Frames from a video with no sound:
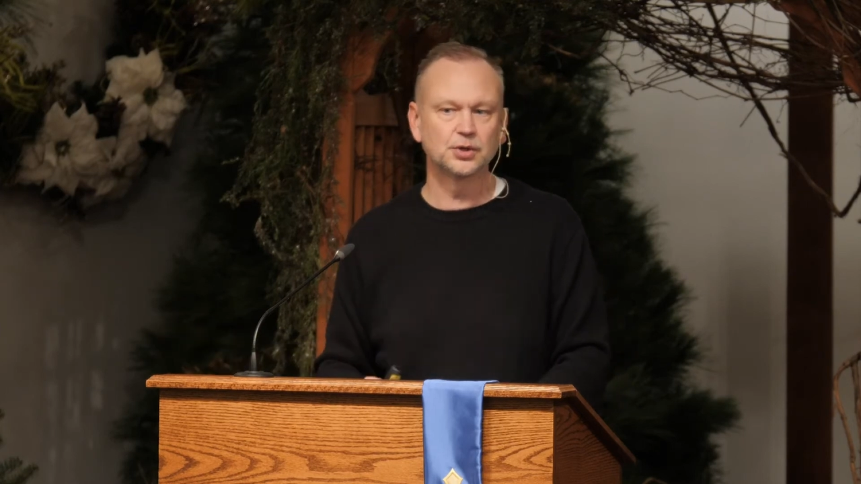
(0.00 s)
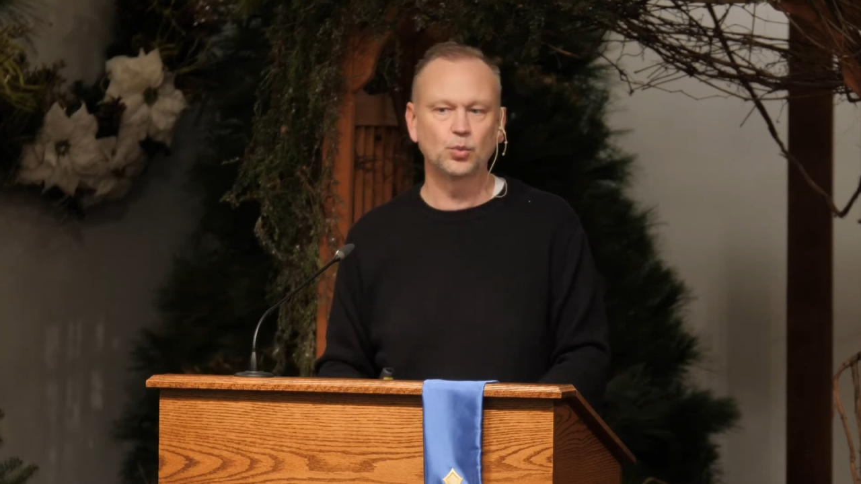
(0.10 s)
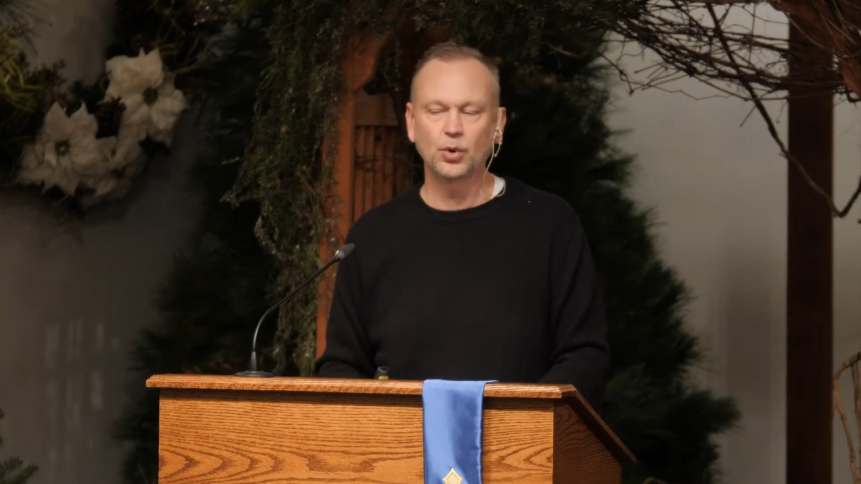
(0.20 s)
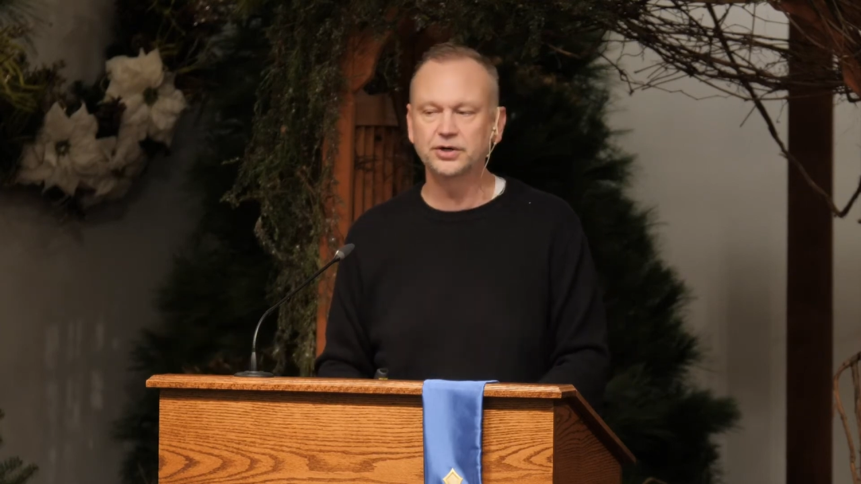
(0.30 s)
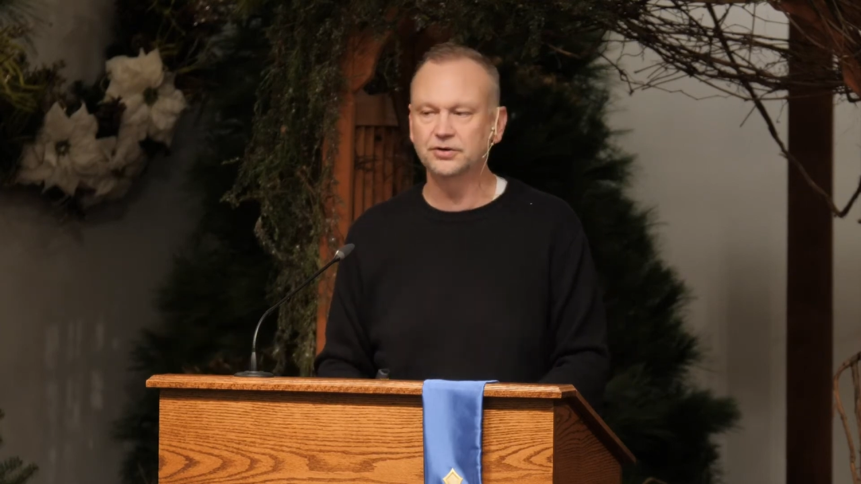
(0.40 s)

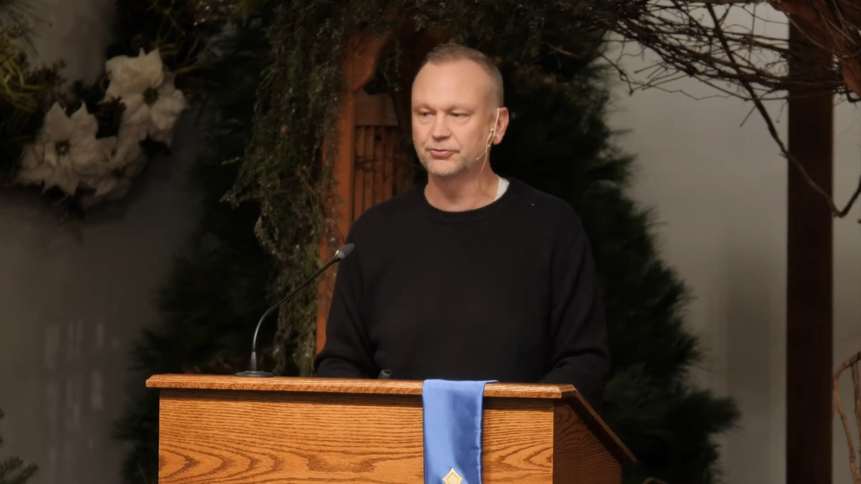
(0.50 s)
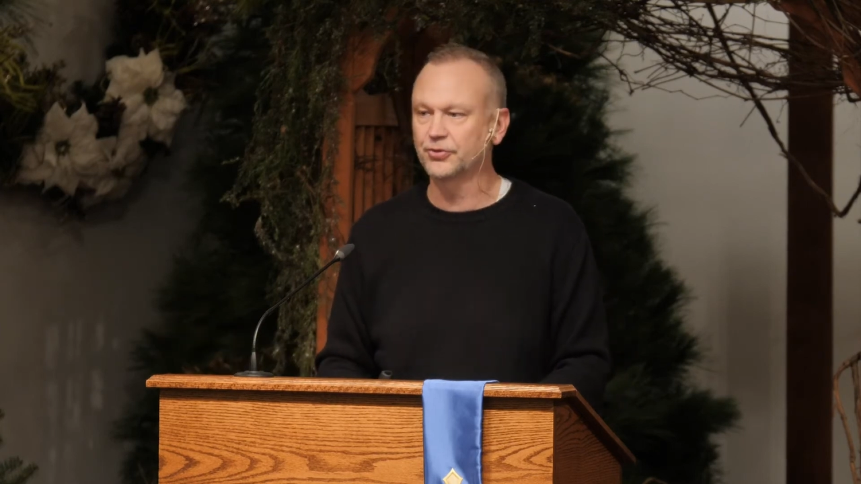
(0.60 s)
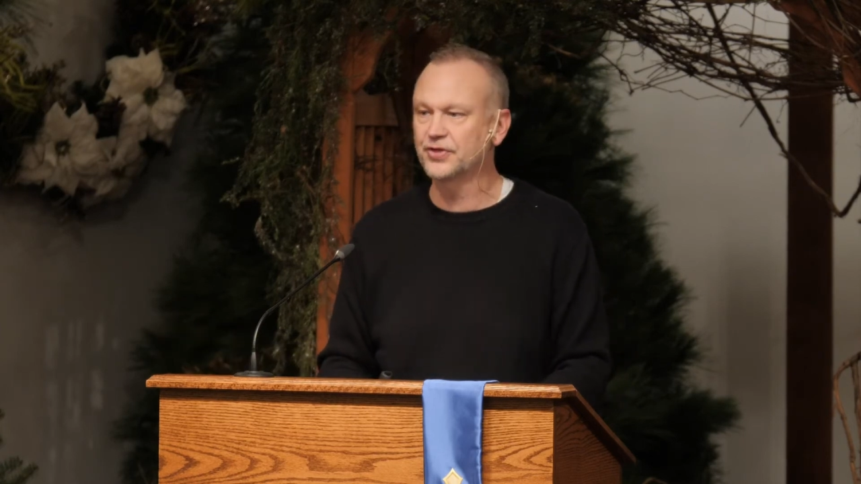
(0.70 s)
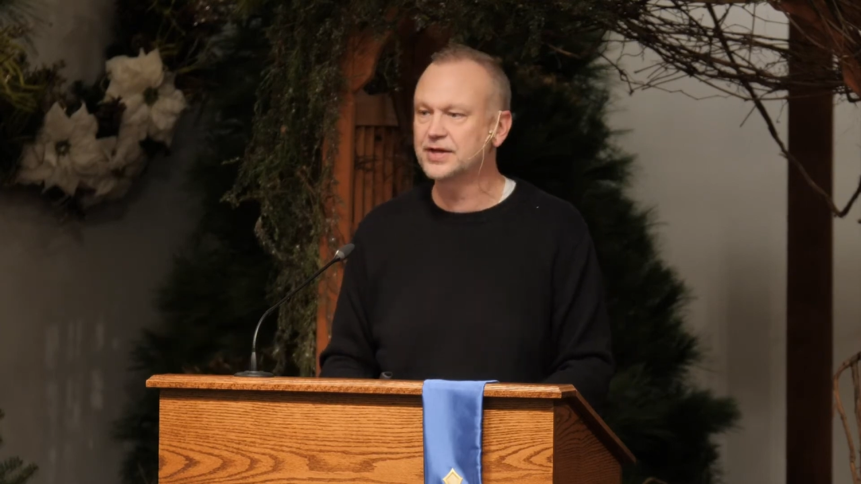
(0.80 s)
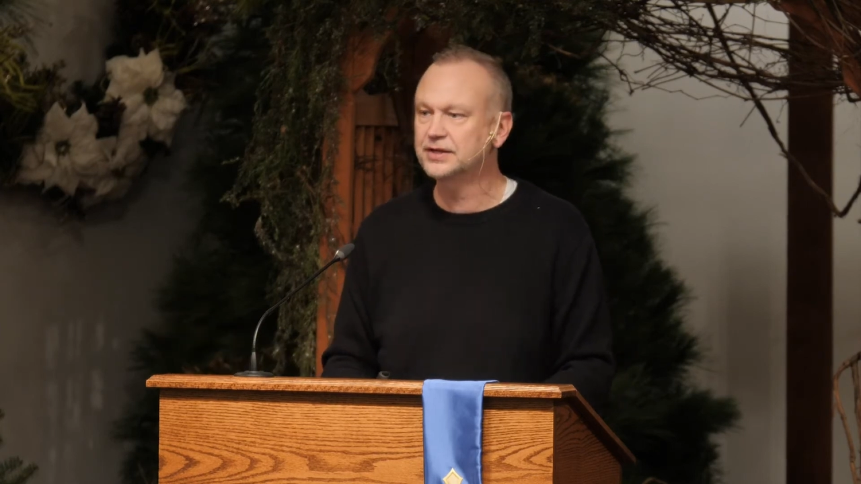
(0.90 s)
wonderful
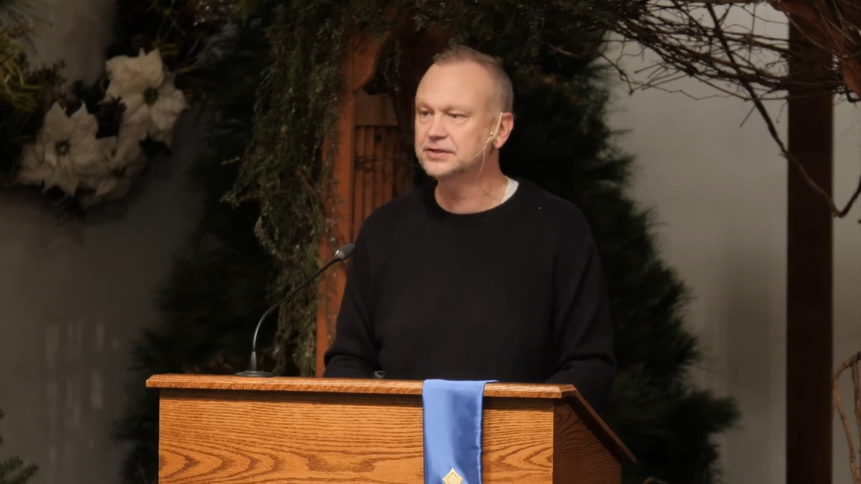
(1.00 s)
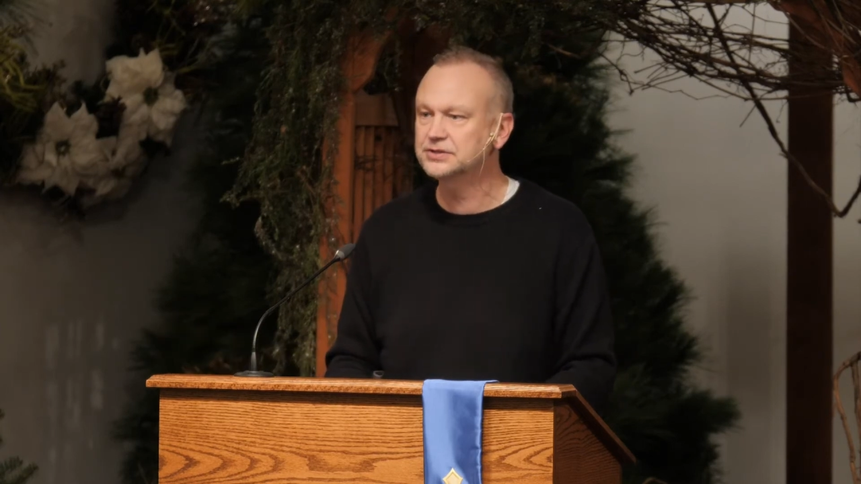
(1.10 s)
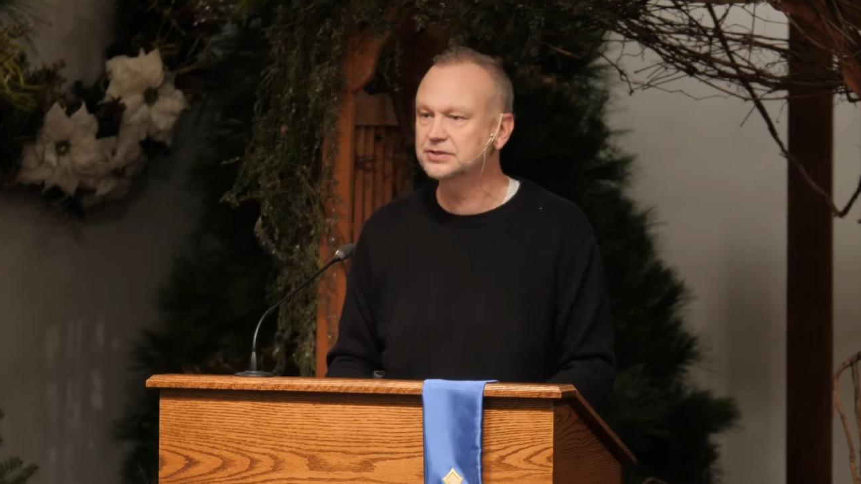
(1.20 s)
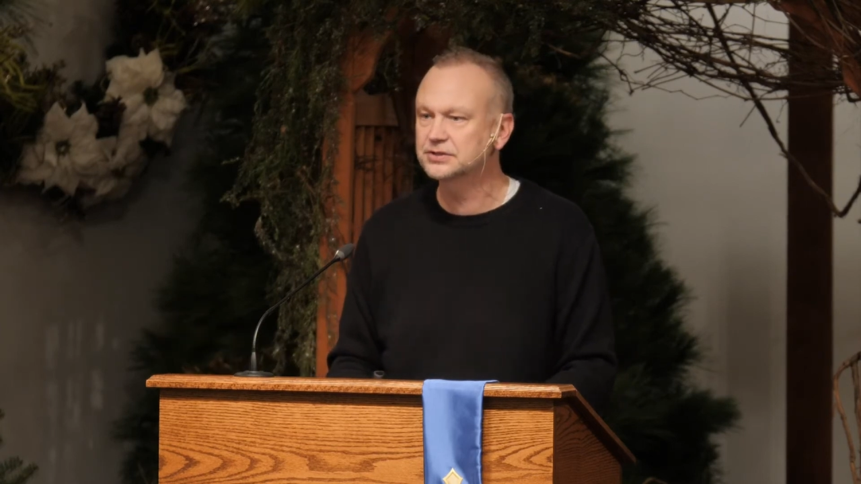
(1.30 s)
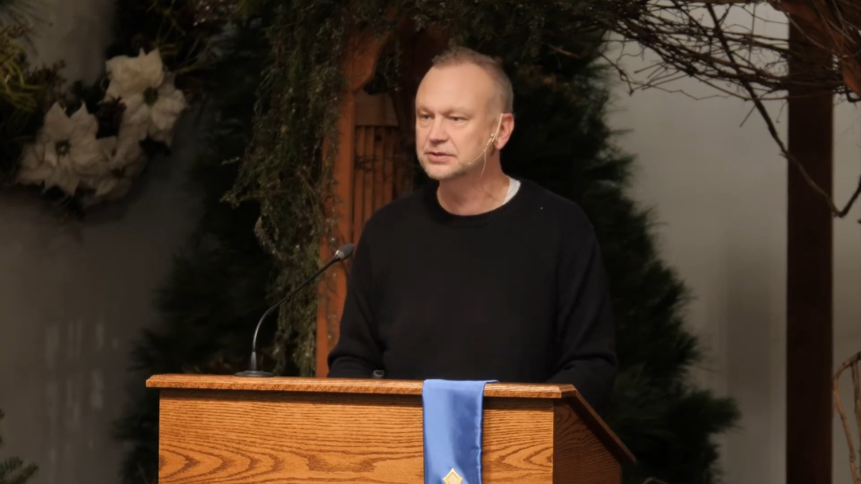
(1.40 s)

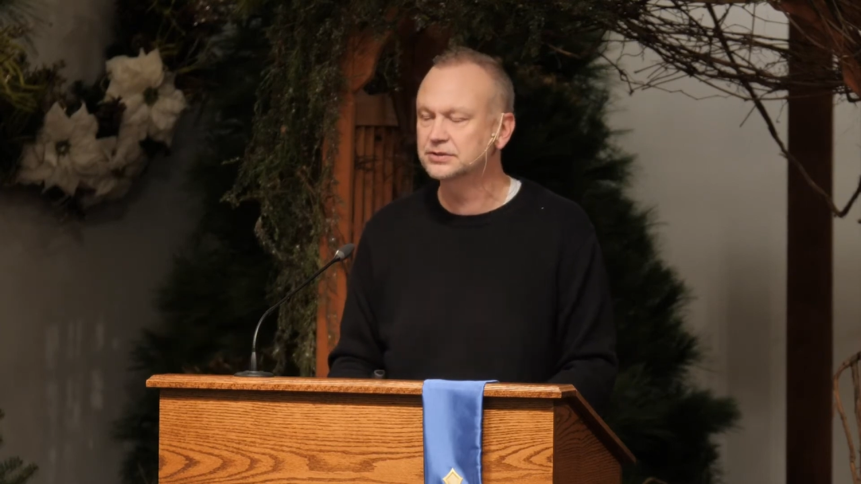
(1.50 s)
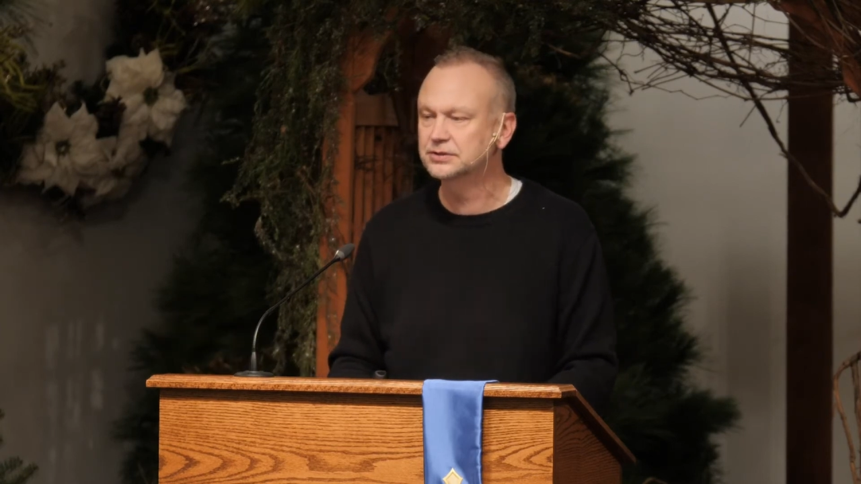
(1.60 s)
things.